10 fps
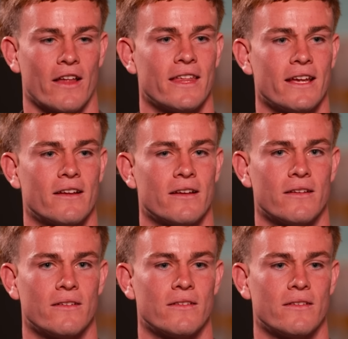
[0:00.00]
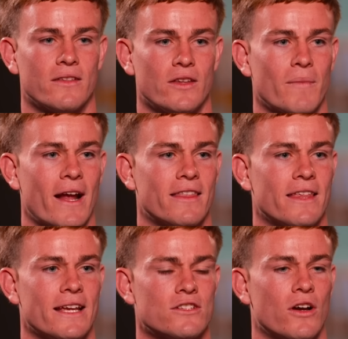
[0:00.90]
think the main
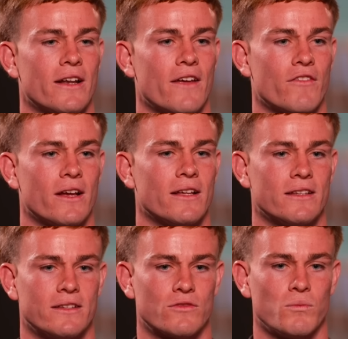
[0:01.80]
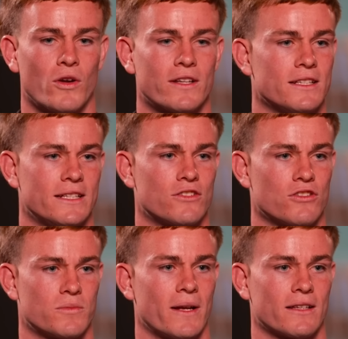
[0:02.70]
thing is I never wanted to
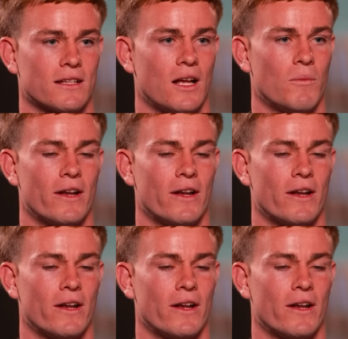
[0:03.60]
disrespect the club.